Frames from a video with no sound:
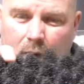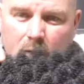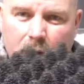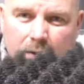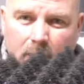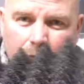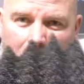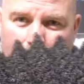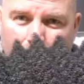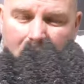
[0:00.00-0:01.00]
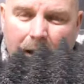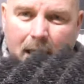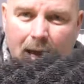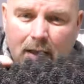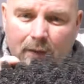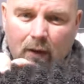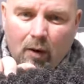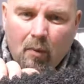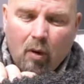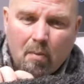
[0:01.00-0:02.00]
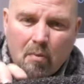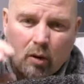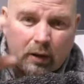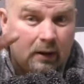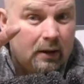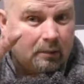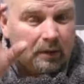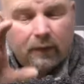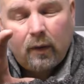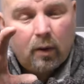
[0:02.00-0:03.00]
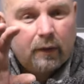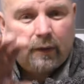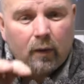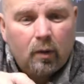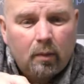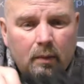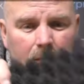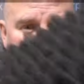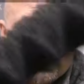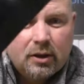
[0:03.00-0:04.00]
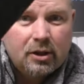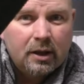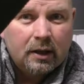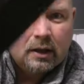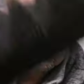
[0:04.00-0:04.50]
So that's going to trap a heck of a lot more muck before the foams